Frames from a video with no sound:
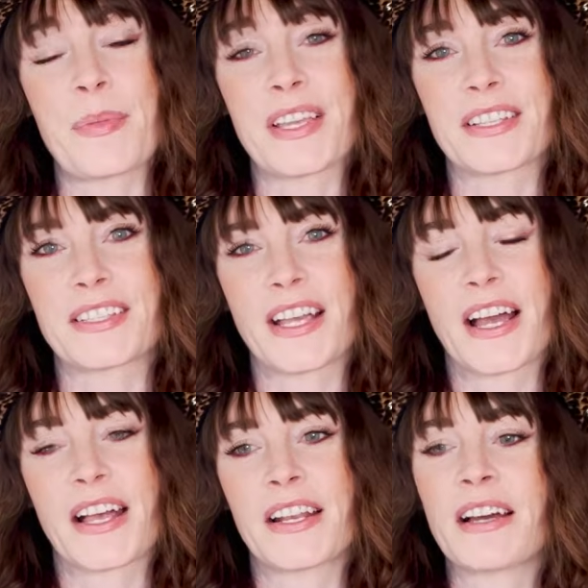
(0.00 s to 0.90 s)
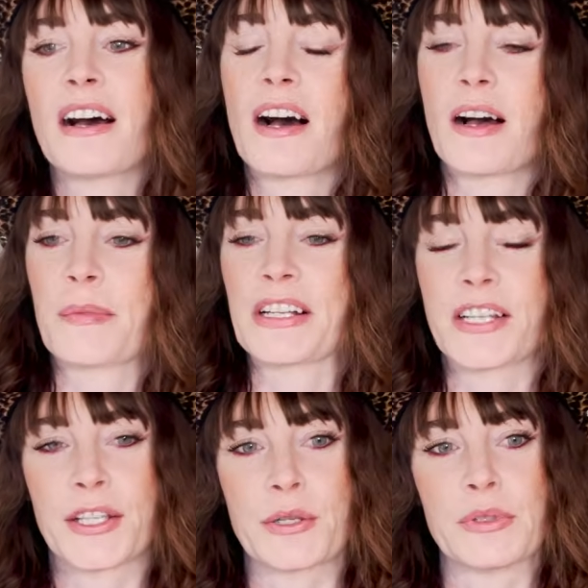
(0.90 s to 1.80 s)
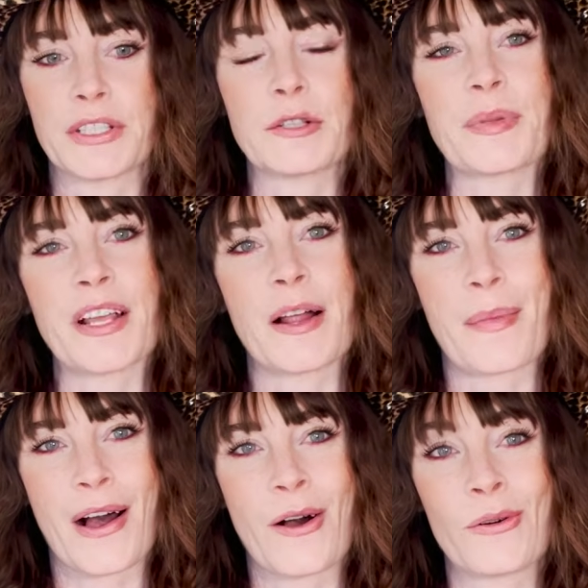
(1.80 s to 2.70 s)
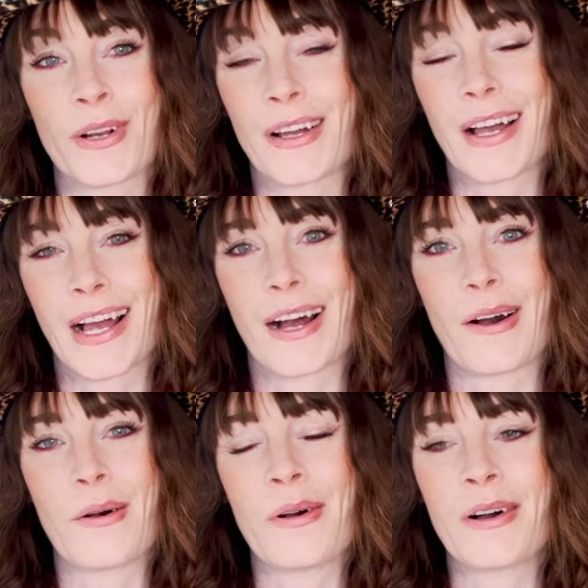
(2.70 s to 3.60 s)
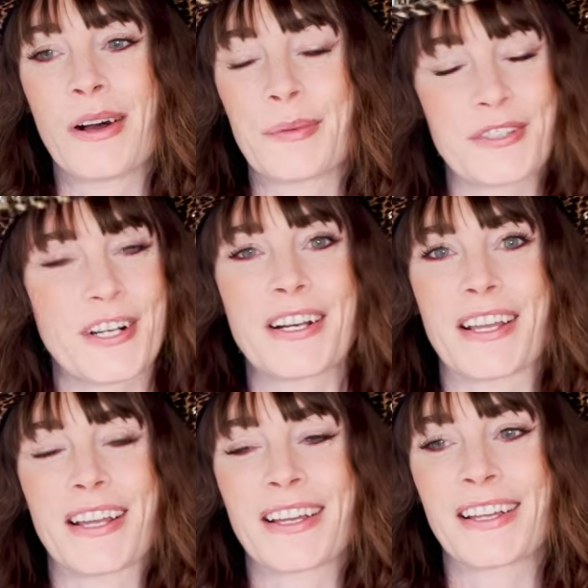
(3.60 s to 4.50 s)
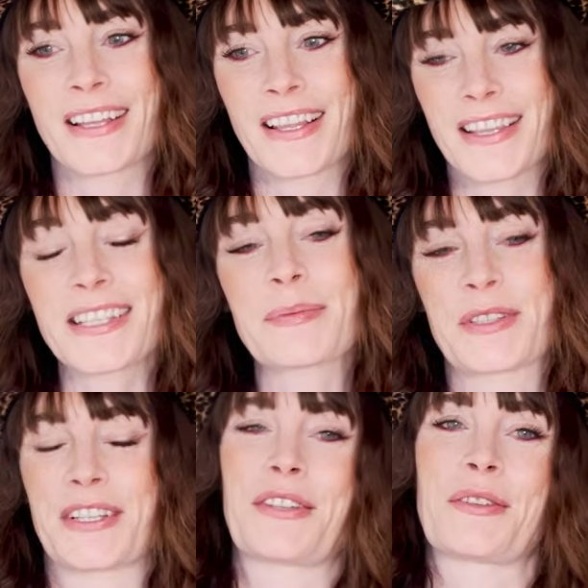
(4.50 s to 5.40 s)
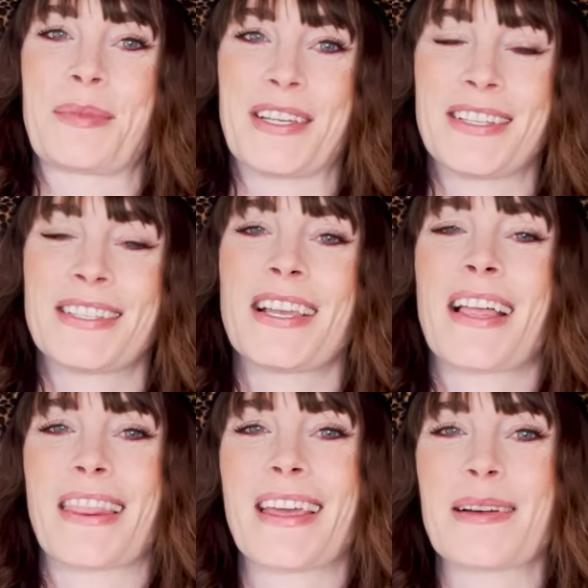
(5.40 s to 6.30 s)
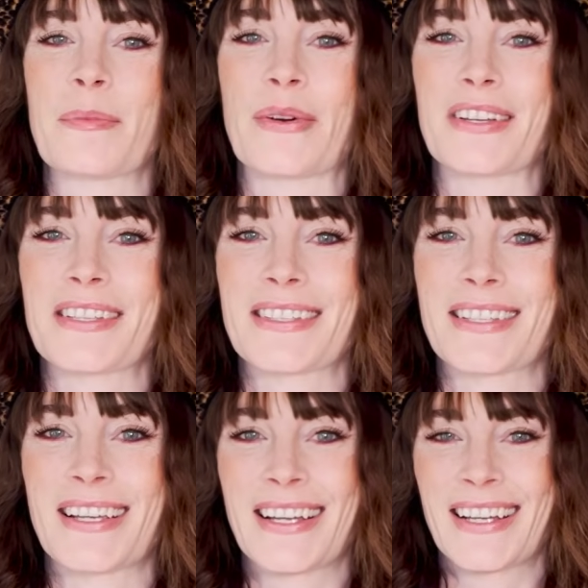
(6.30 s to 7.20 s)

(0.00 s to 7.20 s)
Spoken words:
being said, I'm going to tell you a little bit about how I'm starting this particular piece, the Empress.